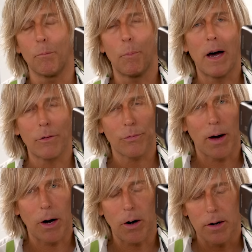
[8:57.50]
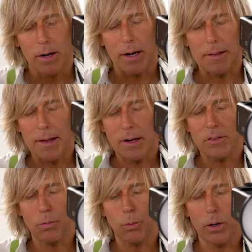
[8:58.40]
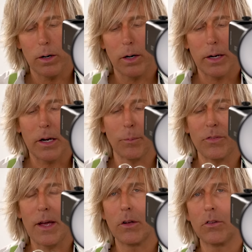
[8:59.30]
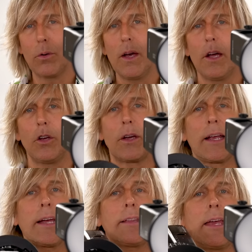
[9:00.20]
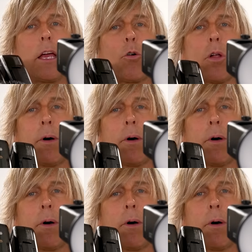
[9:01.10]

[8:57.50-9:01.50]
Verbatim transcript: modifier. And that's where it comes down to. You can get the equal